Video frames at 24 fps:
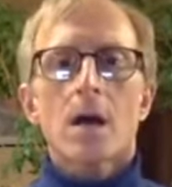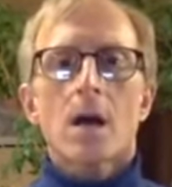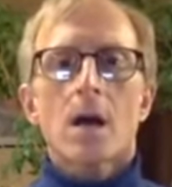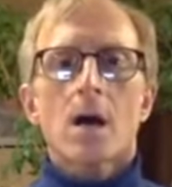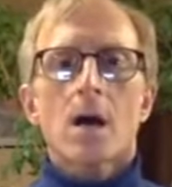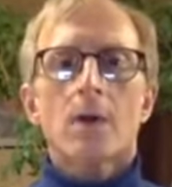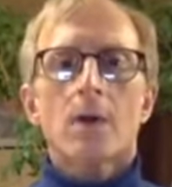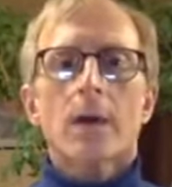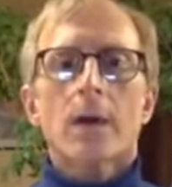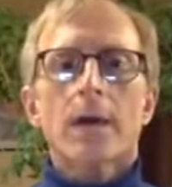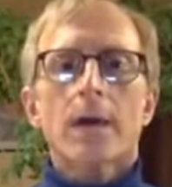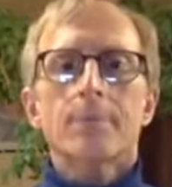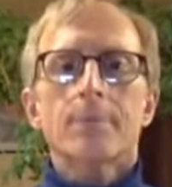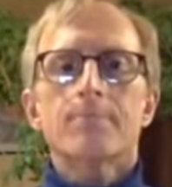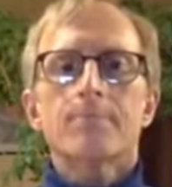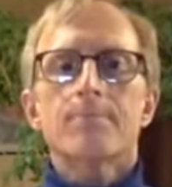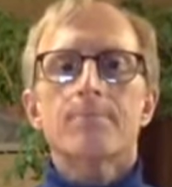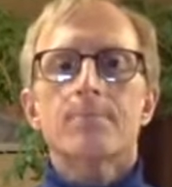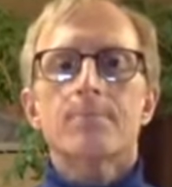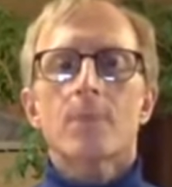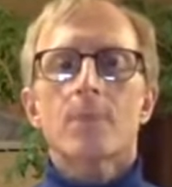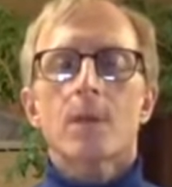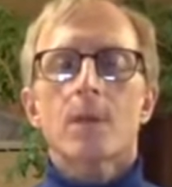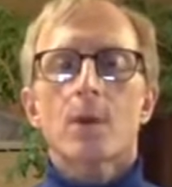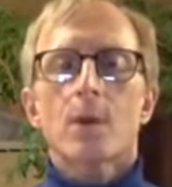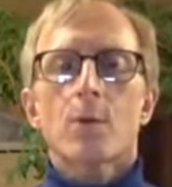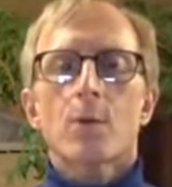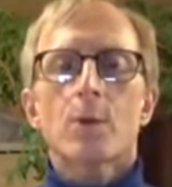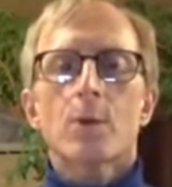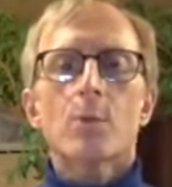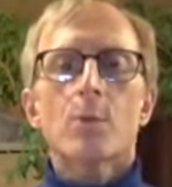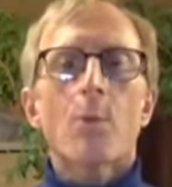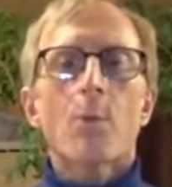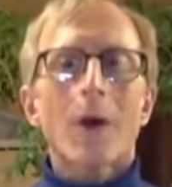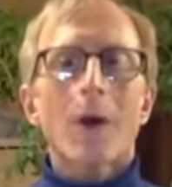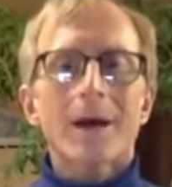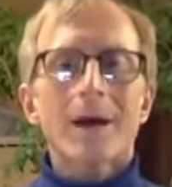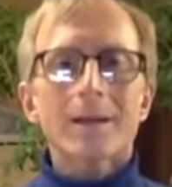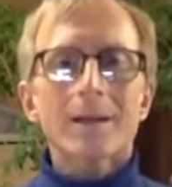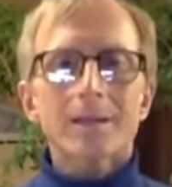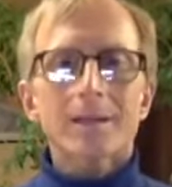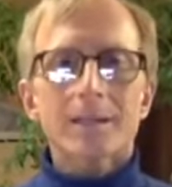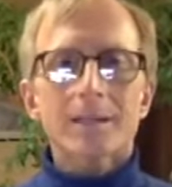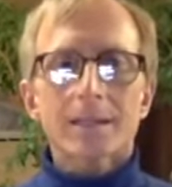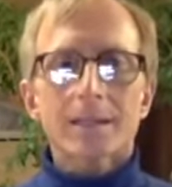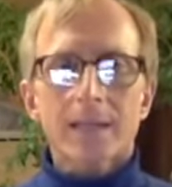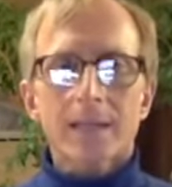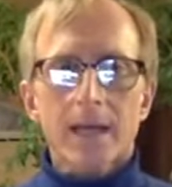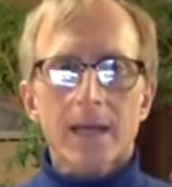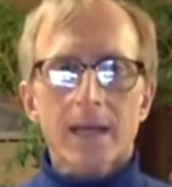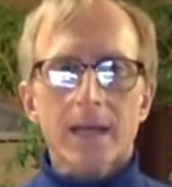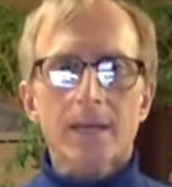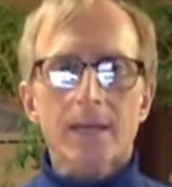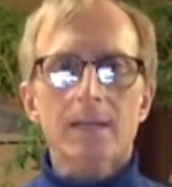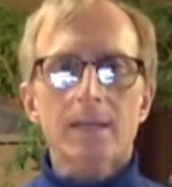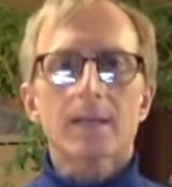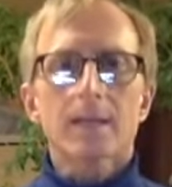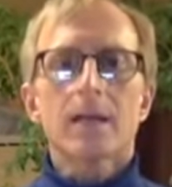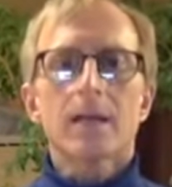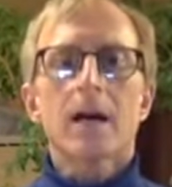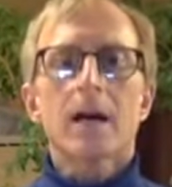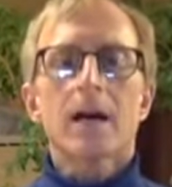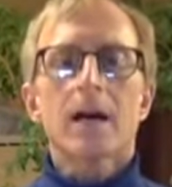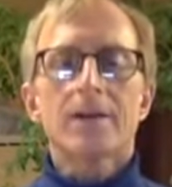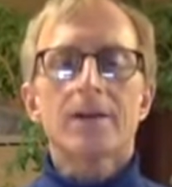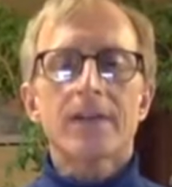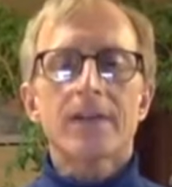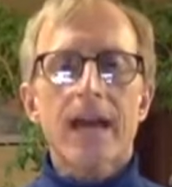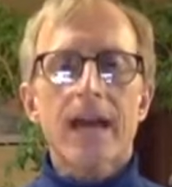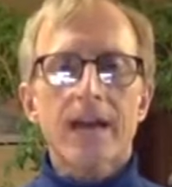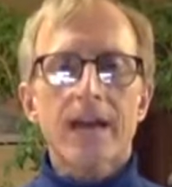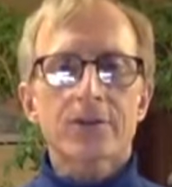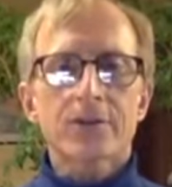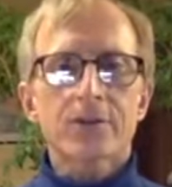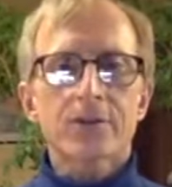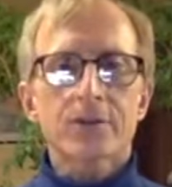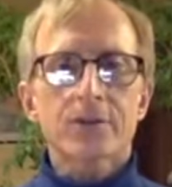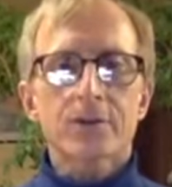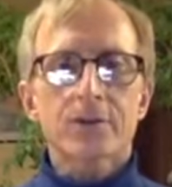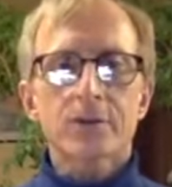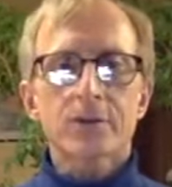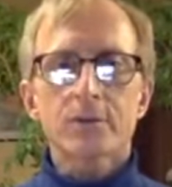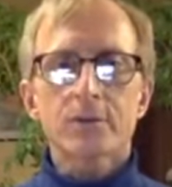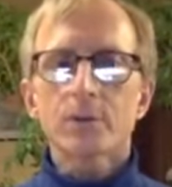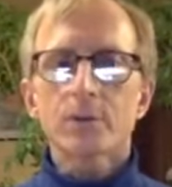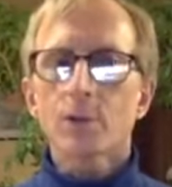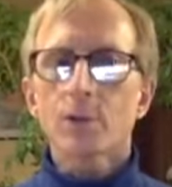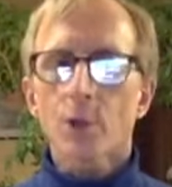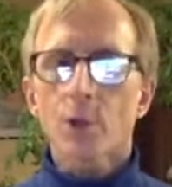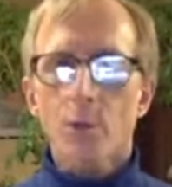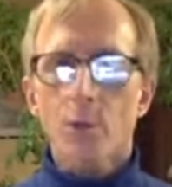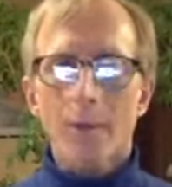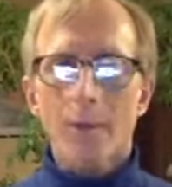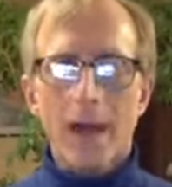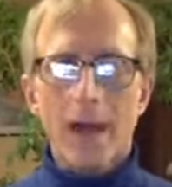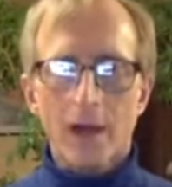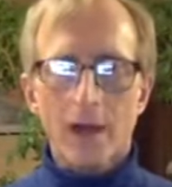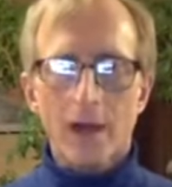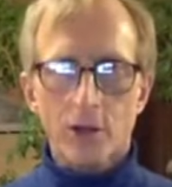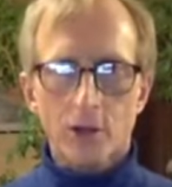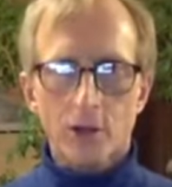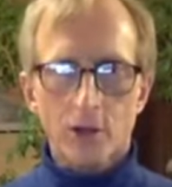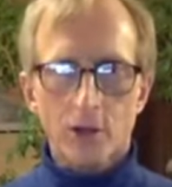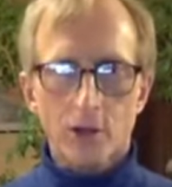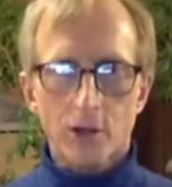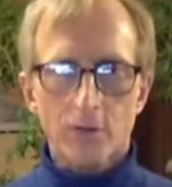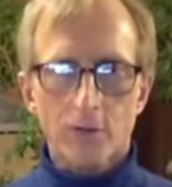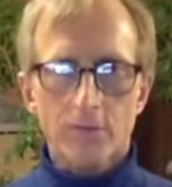Okay, we want to get a natural low back curve